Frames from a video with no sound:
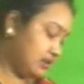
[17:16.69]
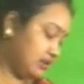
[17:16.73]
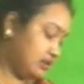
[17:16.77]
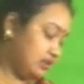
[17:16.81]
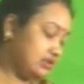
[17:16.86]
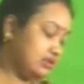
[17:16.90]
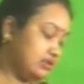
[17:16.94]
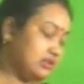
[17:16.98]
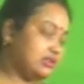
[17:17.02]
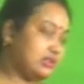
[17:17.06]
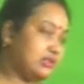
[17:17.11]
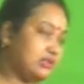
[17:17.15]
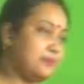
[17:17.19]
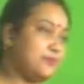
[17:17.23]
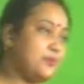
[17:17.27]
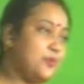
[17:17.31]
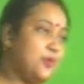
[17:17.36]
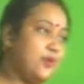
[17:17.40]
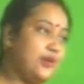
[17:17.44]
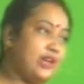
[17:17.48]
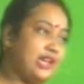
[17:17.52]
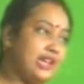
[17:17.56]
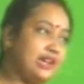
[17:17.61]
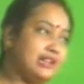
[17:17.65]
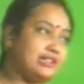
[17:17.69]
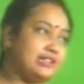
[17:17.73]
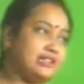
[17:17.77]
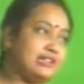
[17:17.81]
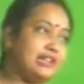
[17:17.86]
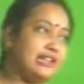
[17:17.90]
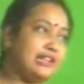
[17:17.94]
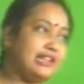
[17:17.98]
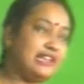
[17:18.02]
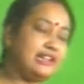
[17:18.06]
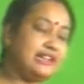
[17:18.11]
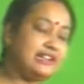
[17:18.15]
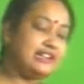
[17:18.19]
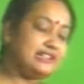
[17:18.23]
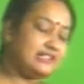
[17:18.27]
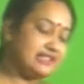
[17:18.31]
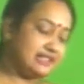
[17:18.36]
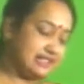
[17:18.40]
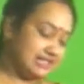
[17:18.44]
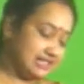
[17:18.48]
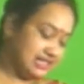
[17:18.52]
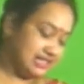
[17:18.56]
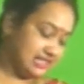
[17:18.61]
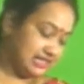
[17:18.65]
So the poet here
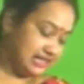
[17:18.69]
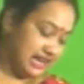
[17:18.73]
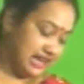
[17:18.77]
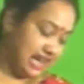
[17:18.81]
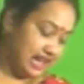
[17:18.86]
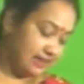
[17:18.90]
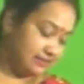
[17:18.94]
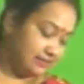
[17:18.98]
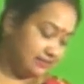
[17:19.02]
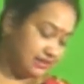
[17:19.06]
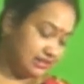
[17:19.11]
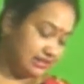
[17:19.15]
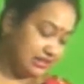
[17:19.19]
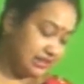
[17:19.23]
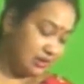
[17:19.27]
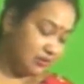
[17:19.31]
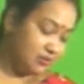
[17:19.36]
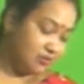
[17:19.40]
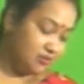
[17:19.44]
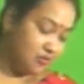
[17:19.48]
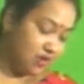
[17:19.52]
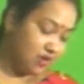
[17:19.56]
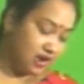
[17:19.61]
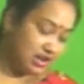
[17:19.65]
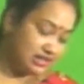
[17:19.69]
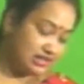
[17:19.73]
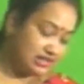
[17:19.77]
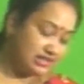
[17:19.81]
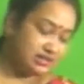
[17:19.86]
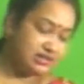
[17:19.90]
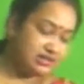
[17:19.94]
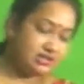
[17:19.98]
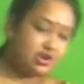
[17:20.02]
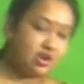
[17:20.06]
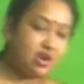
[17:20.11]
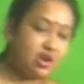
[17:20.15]
describes the walls